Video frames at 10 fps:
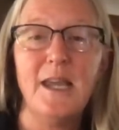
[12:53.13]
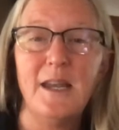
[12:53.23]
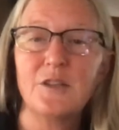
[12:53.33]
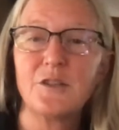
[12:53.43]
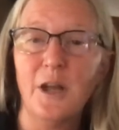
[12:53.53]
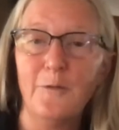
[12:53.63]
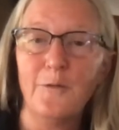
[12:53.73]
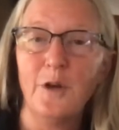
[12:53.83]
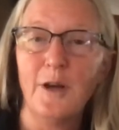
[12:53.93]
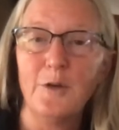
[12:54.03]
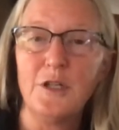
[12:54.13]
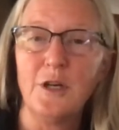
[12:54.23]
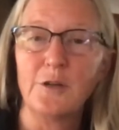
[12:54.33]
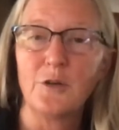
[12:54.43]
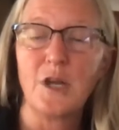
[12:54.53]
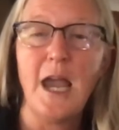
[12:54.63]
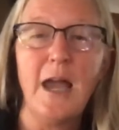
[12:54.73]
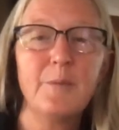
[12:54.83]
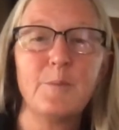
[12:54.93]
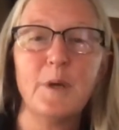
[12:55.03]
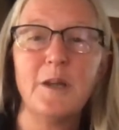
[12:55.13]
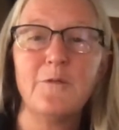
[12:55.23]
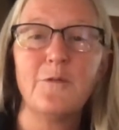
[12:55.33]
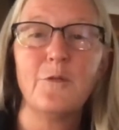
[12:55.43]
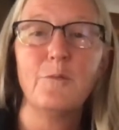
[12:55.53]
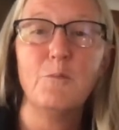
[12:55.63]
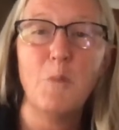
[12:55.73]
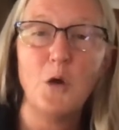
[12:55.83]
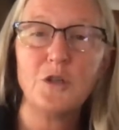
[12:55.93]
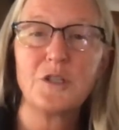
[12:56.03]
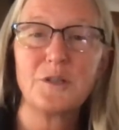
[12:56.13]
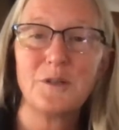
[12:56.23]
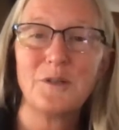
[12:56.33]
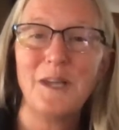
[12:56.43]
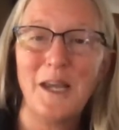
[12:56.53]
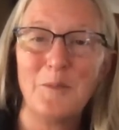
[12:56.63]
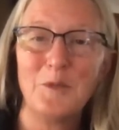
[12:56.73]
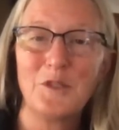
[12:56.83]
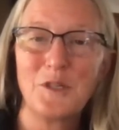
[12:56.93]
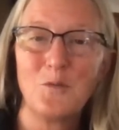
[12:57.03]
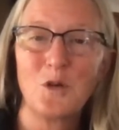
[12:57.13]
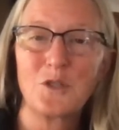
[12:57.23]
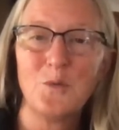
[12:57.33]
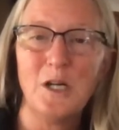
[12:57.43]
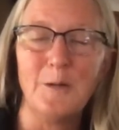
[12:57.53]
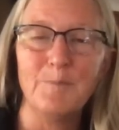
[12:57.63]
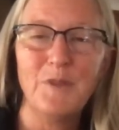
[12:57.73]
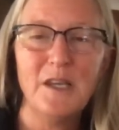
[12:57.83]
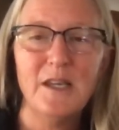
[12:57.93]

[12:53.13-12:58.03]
And it's not for every dog or cat, but for most animals, it works well.